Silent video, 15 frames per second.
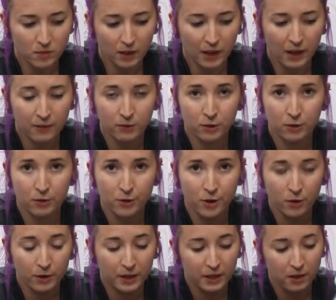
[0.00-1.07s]
have a little
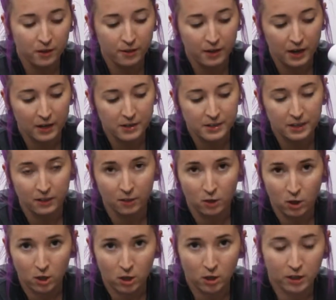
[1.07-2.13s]
note here that I did
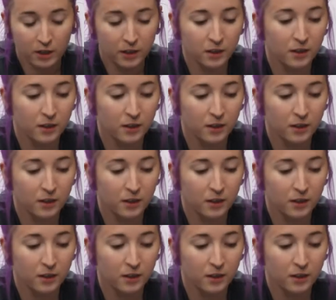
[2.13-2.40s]
log